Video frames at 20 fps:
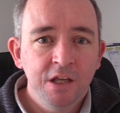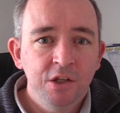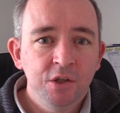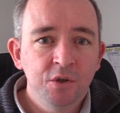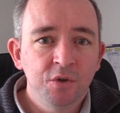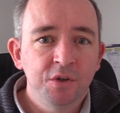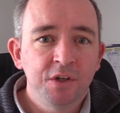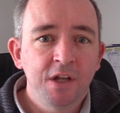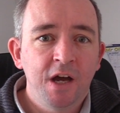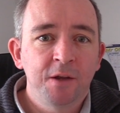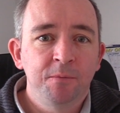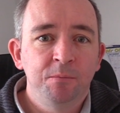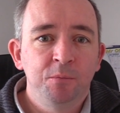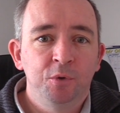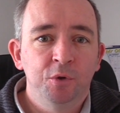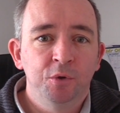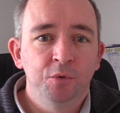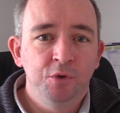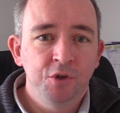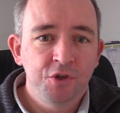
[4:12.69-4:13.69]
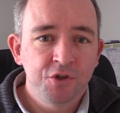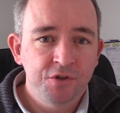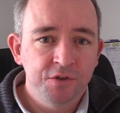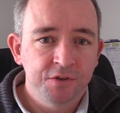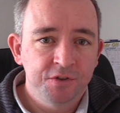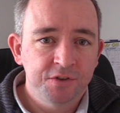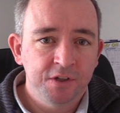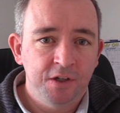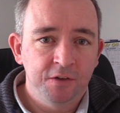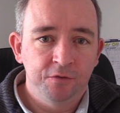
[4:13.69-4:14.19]
you can add more
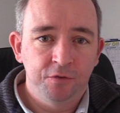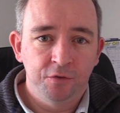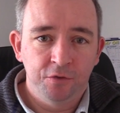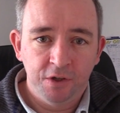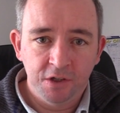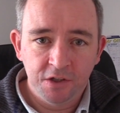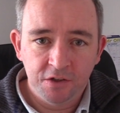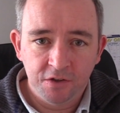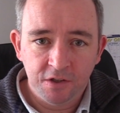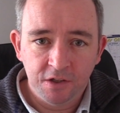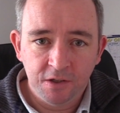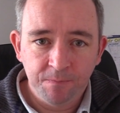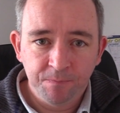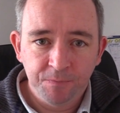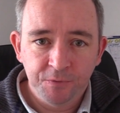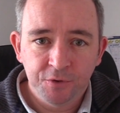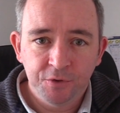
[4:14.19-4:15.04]
richness and variety